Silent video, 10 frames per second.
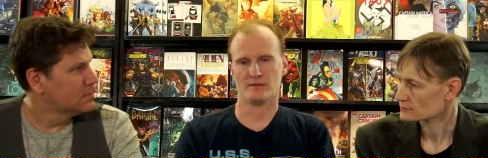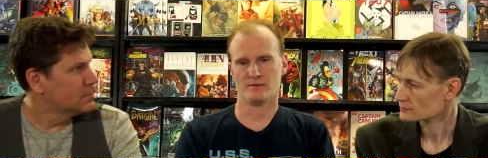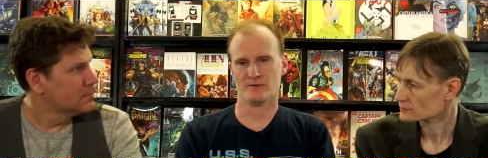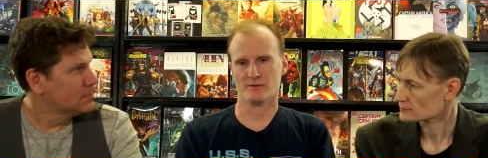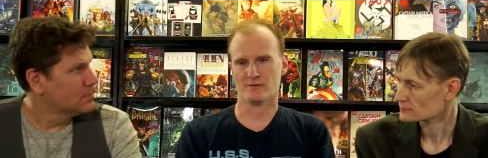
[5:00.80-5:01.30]

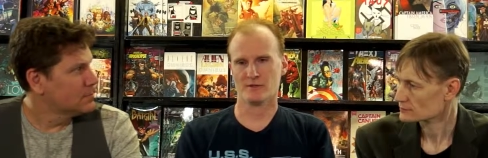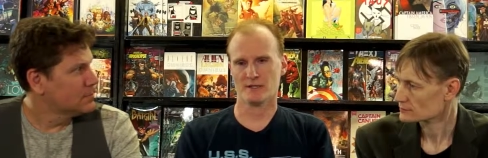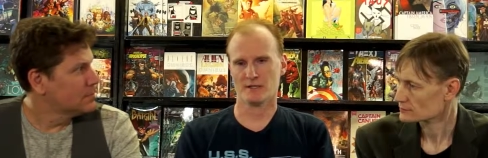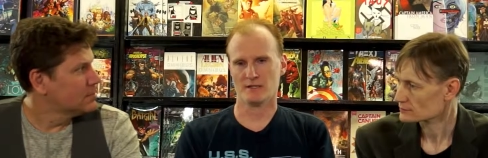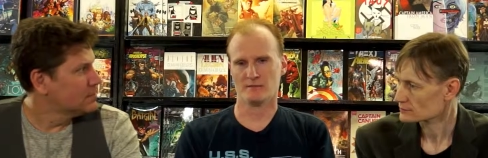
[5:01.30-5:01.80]
Speaker 1: there's
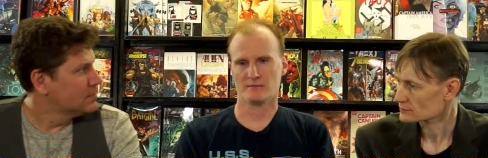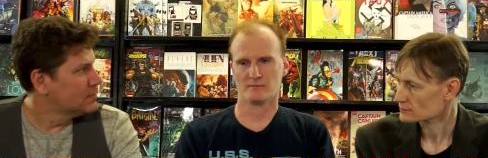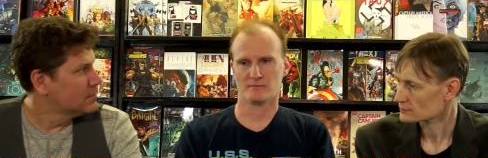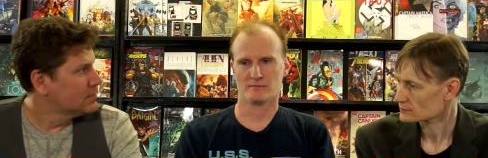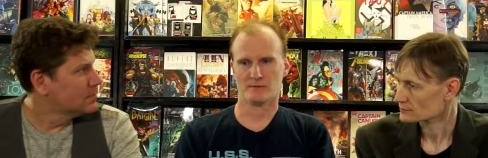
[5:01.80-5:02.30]
really
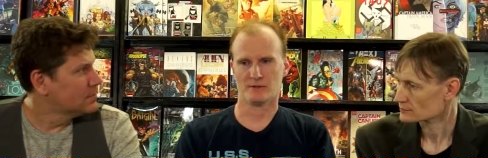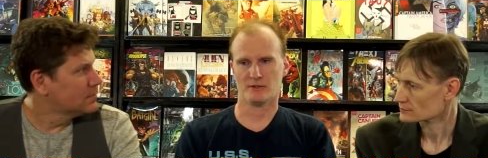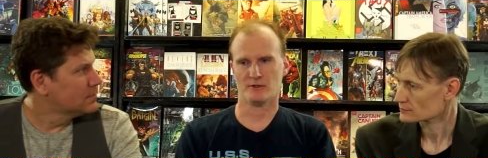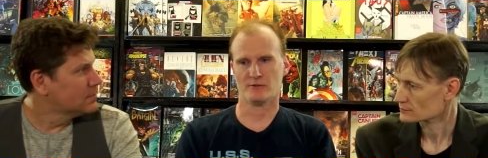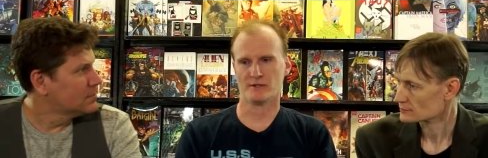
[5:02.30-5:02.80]

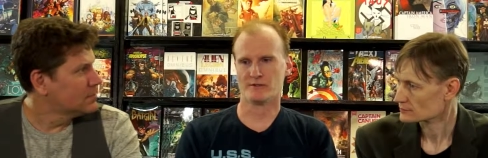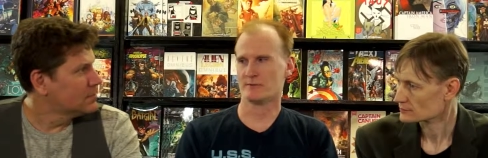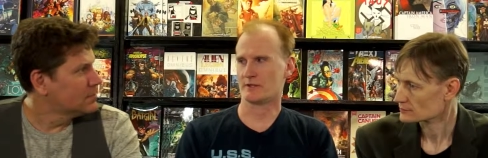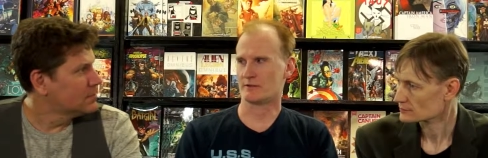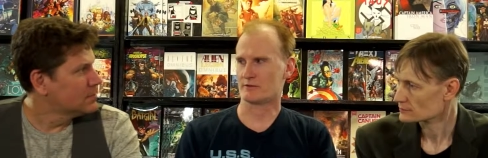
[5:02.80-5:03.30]
you would
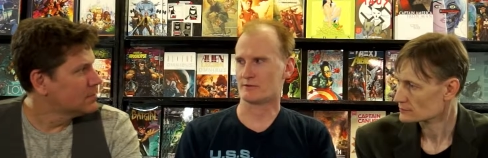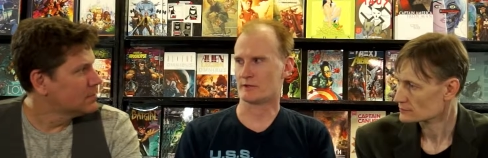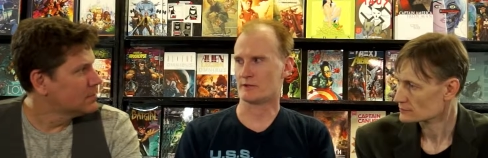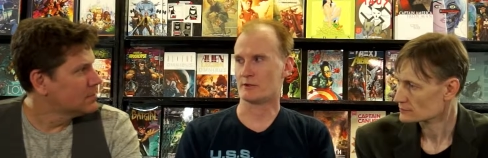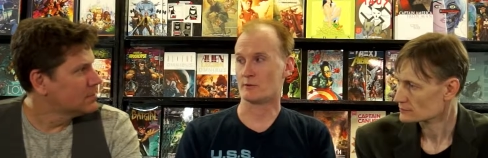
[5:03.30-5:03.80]
assume that there's
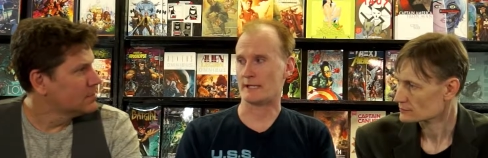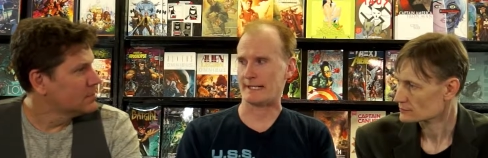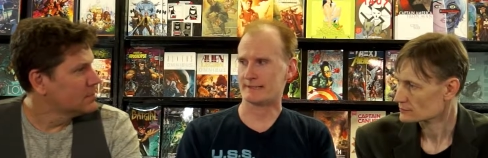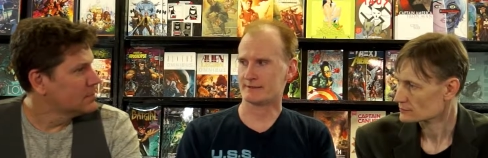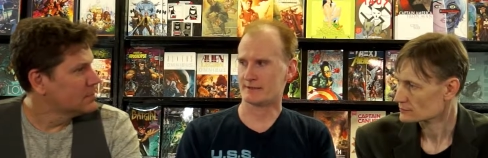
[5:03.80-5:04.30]
really no lag